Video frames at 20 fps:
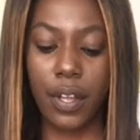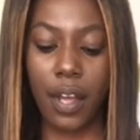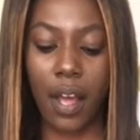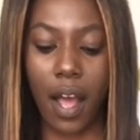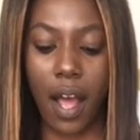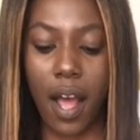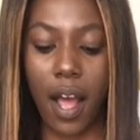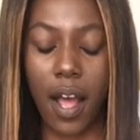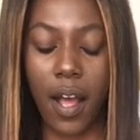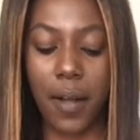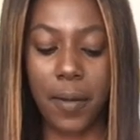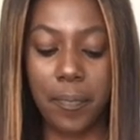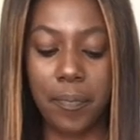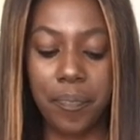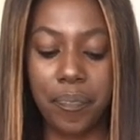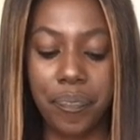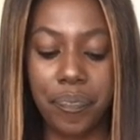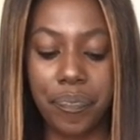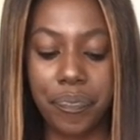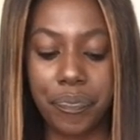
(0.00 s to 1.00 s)

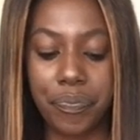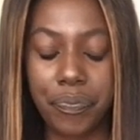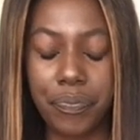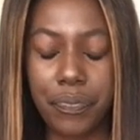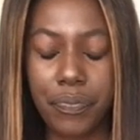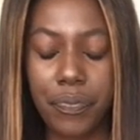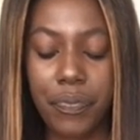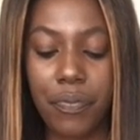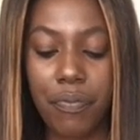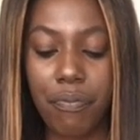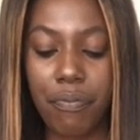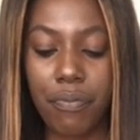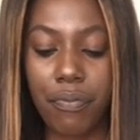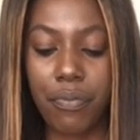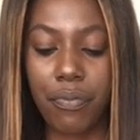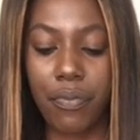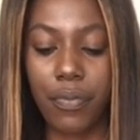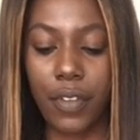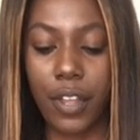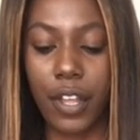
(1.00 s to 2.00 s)

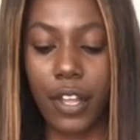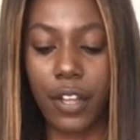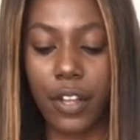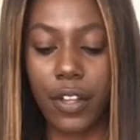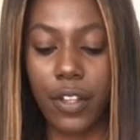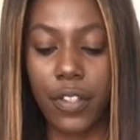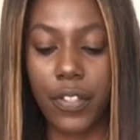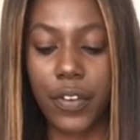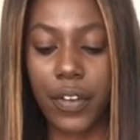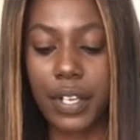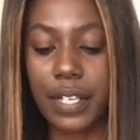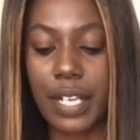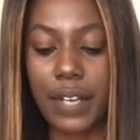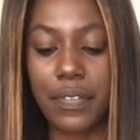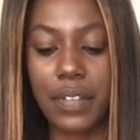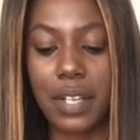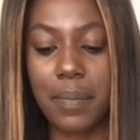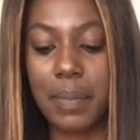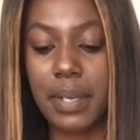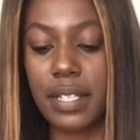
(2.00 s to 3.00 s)
There could
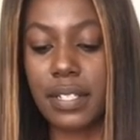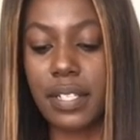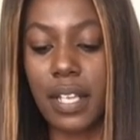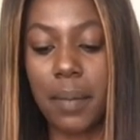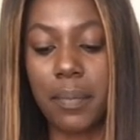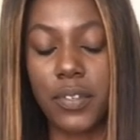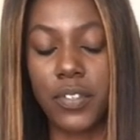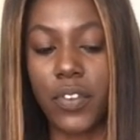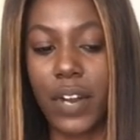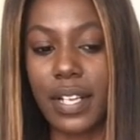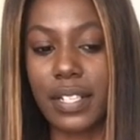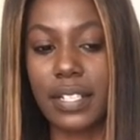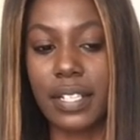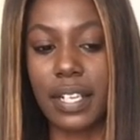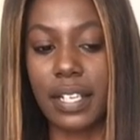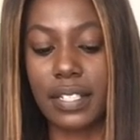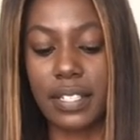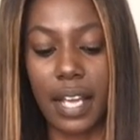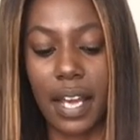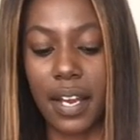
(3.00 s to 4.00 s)
definitely be some stress and
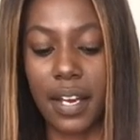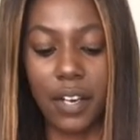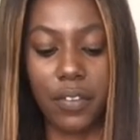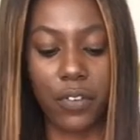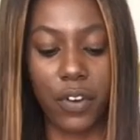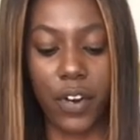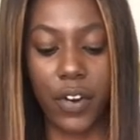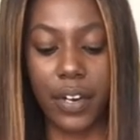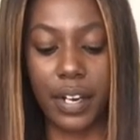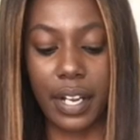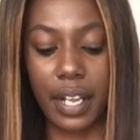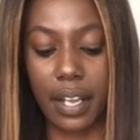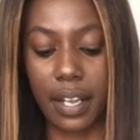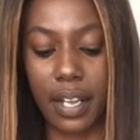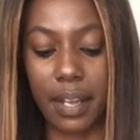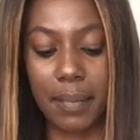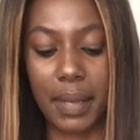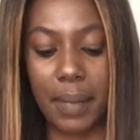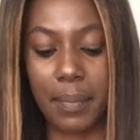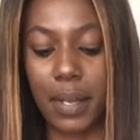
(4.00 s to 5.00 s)
anxiety regarding a
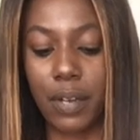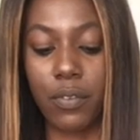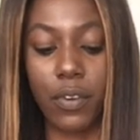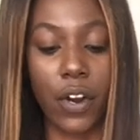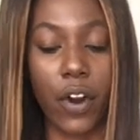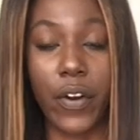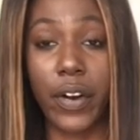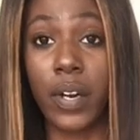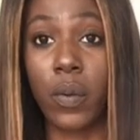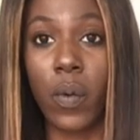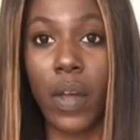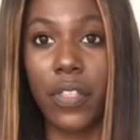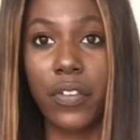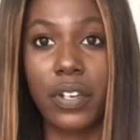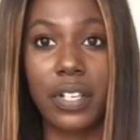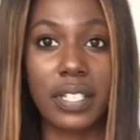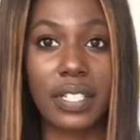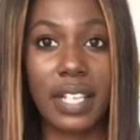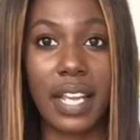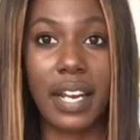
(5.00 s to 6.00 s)
commitment, regarding whether
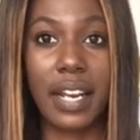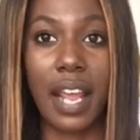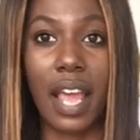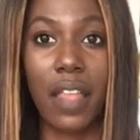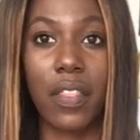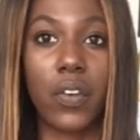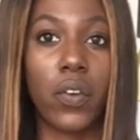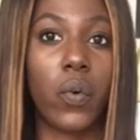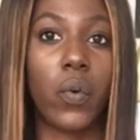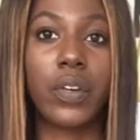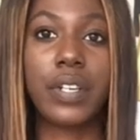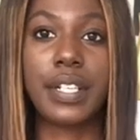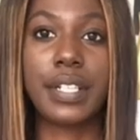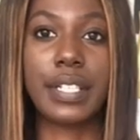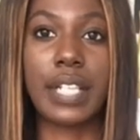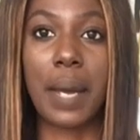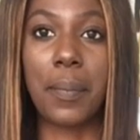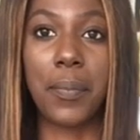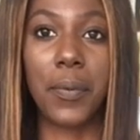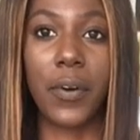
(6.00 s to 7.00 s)
to stay together or to
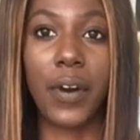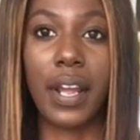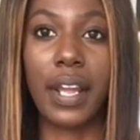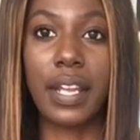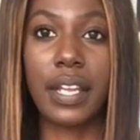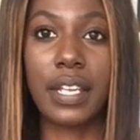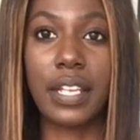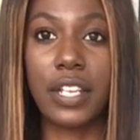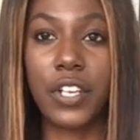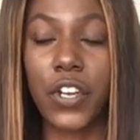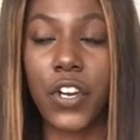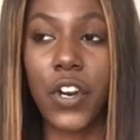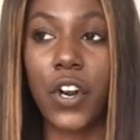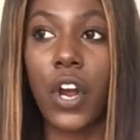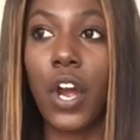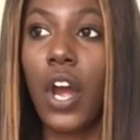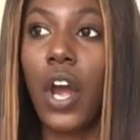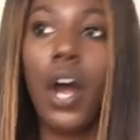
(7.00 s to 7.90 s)
separate here.